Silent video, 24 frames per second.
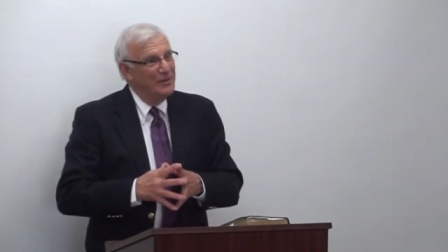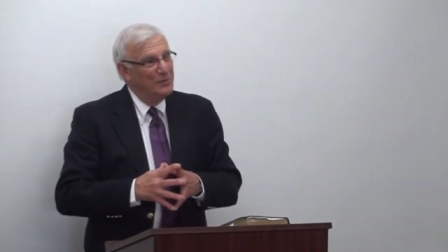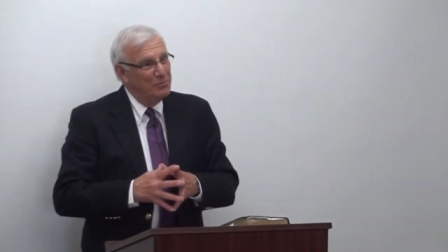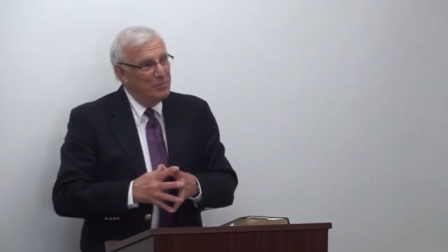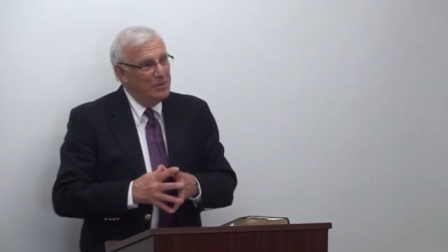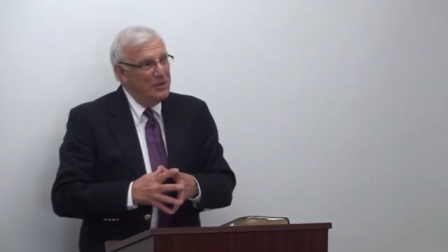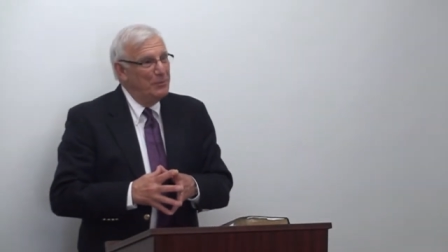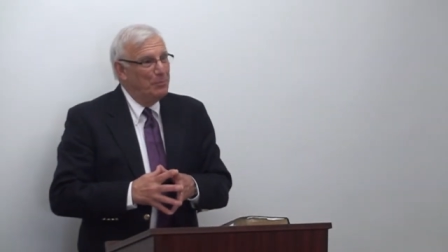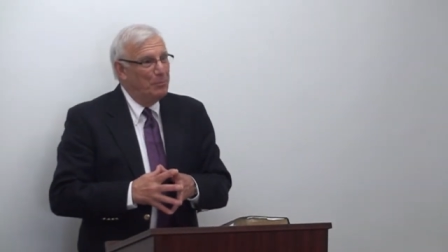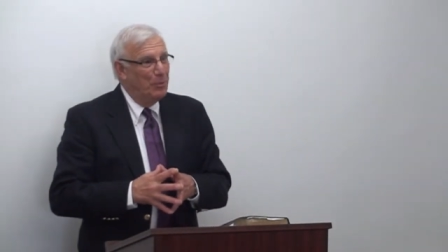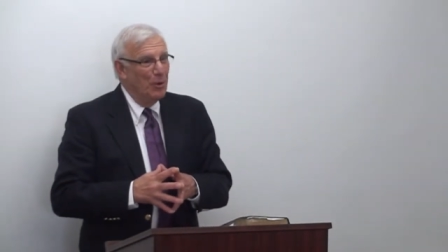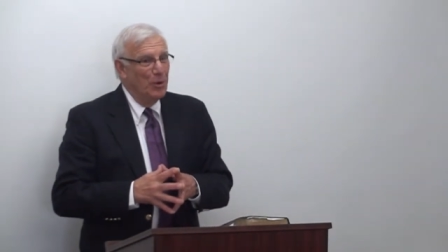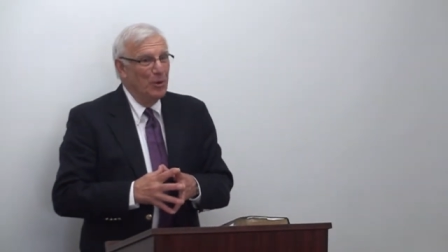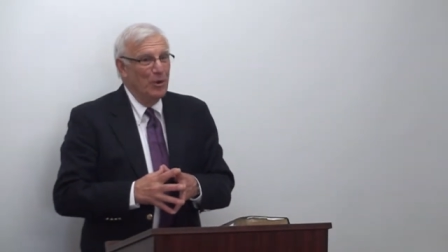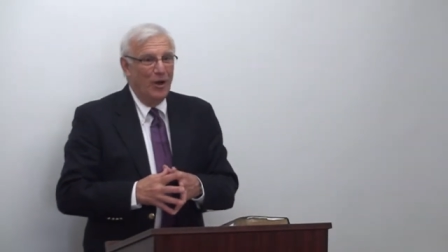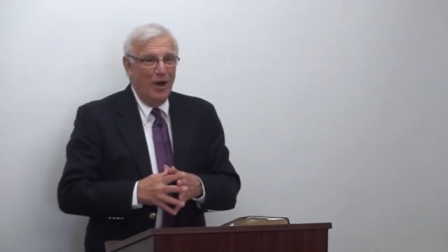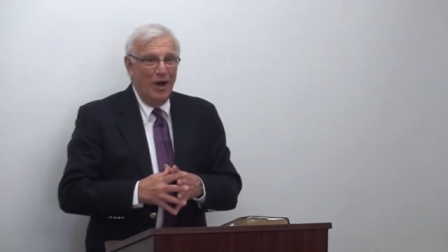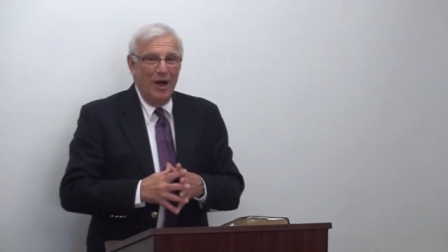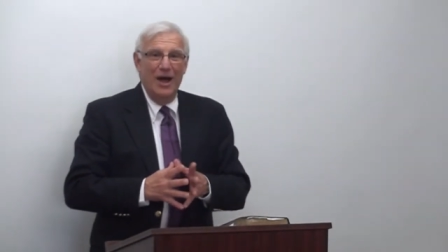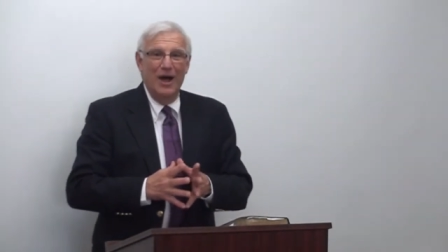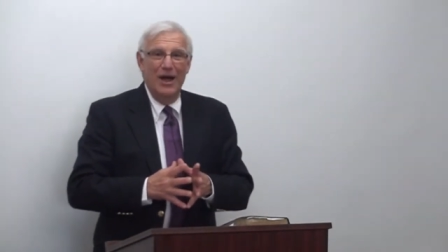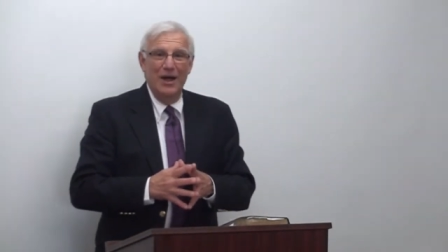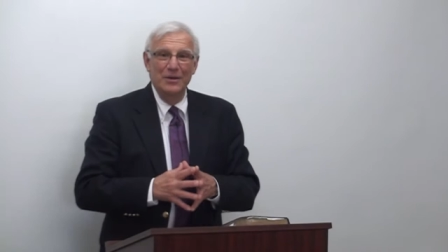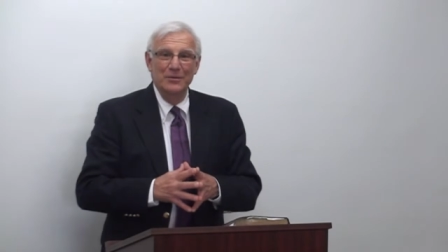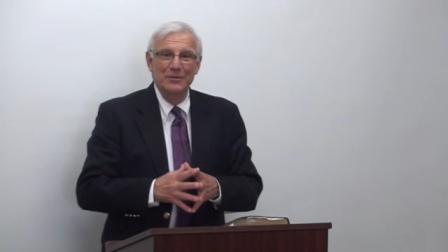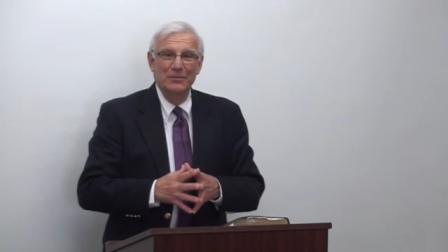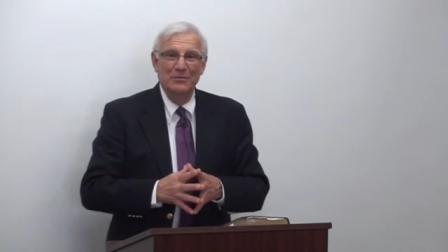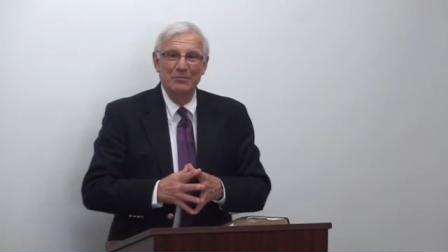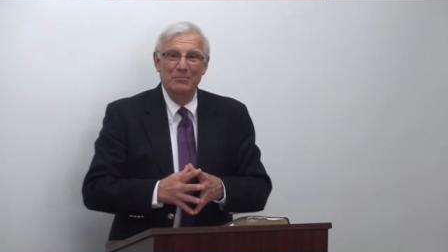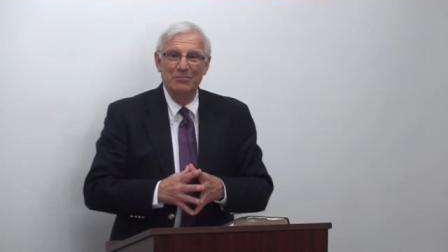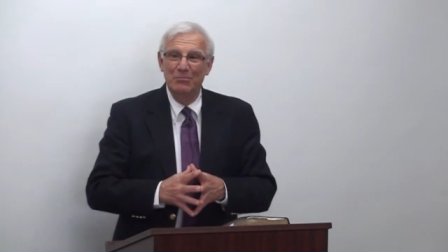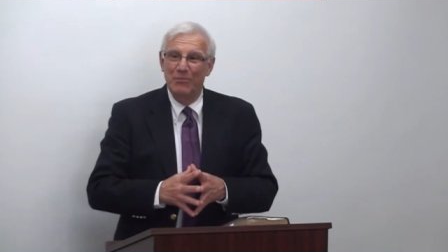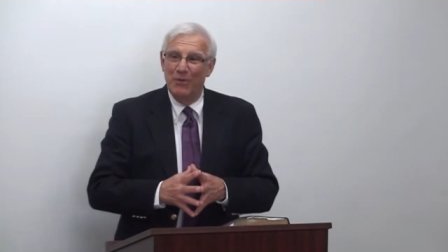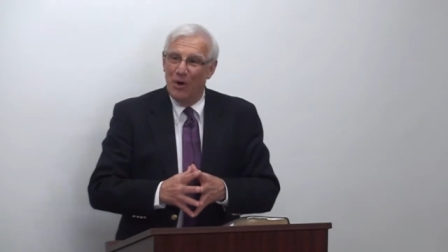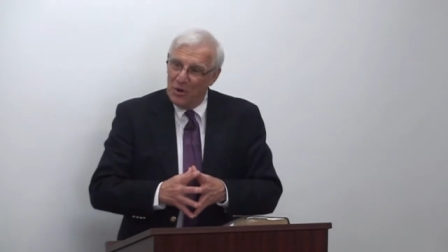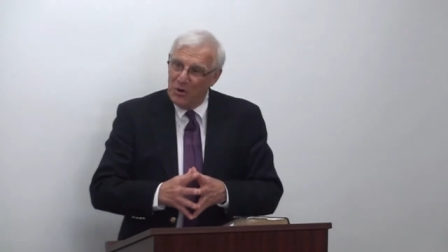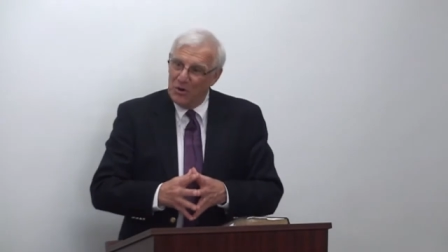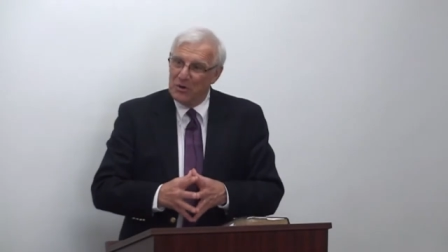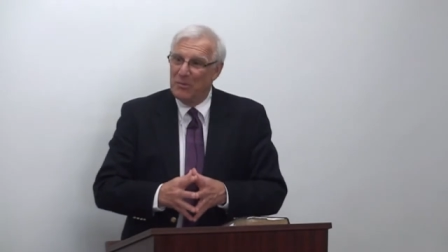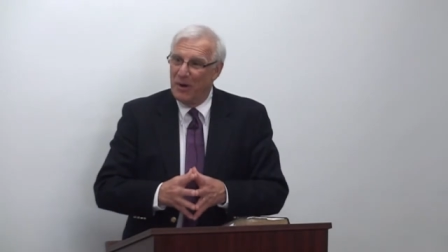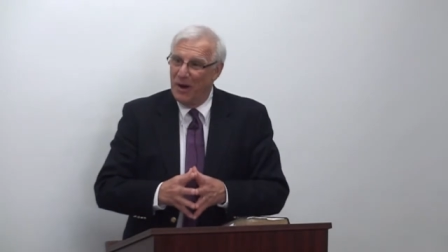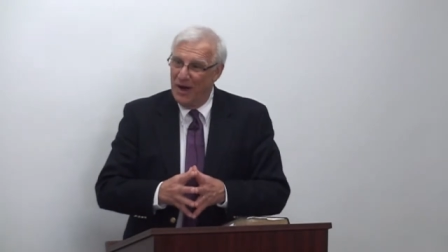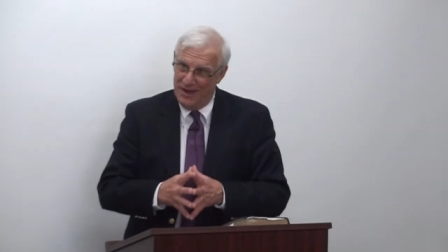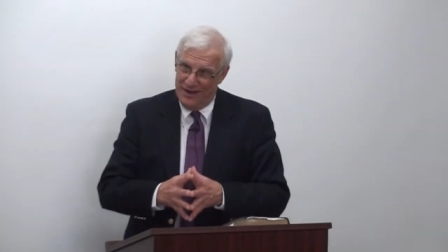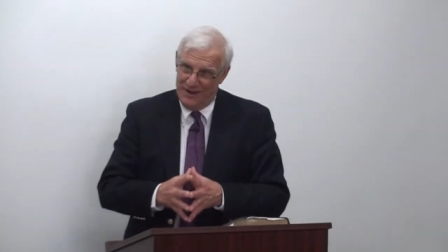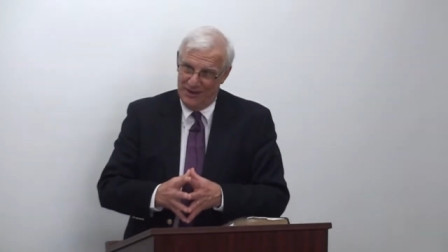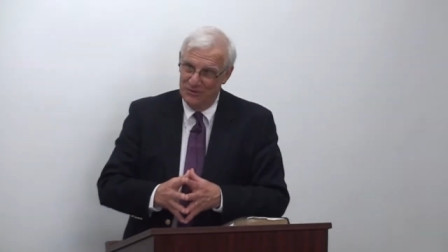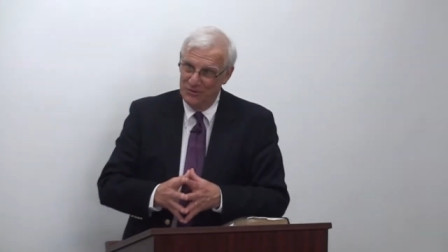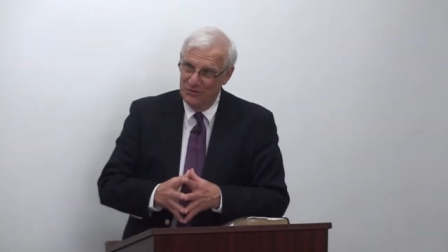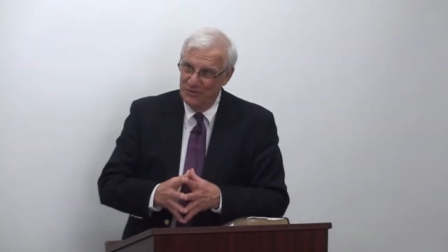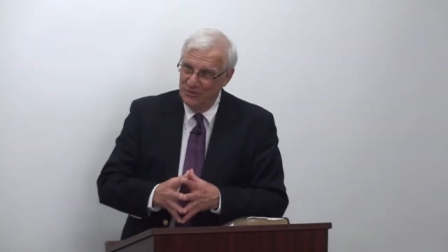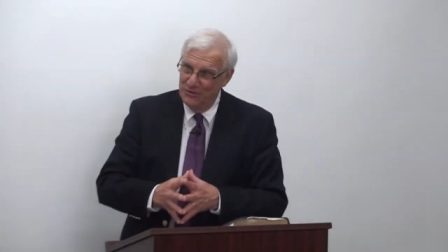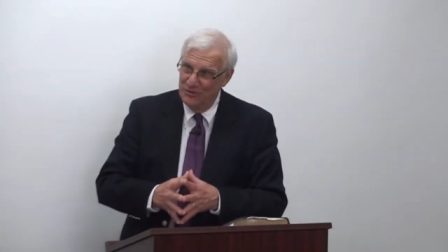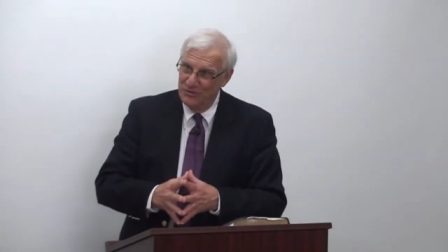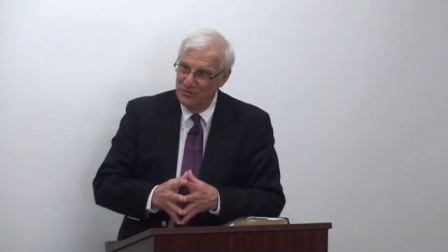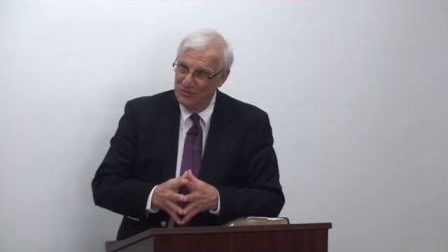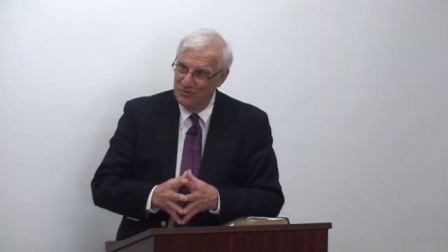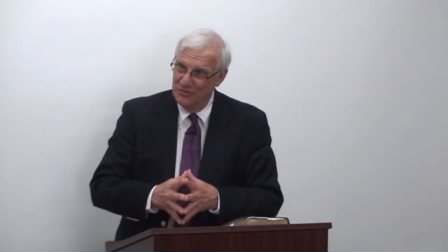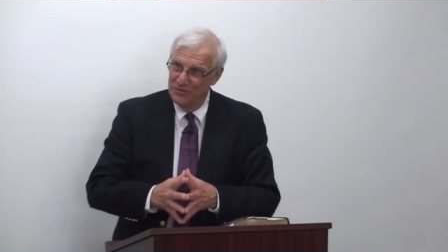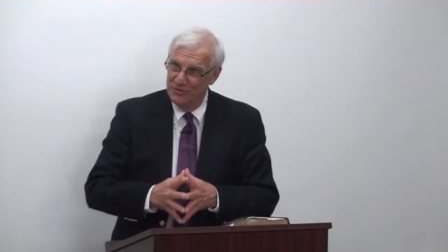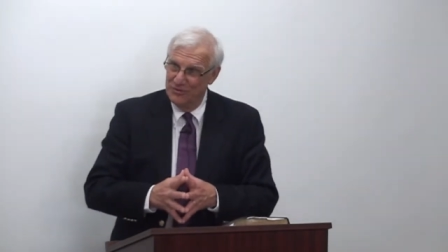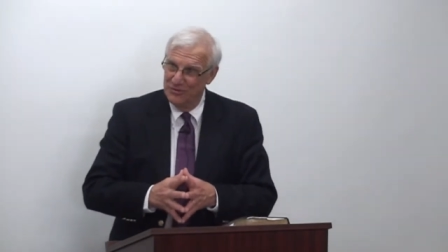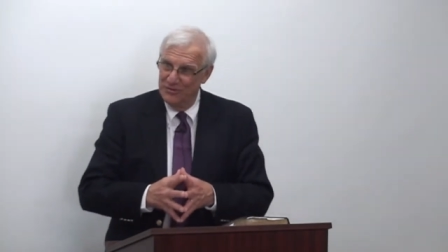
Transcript: People on motorbikes.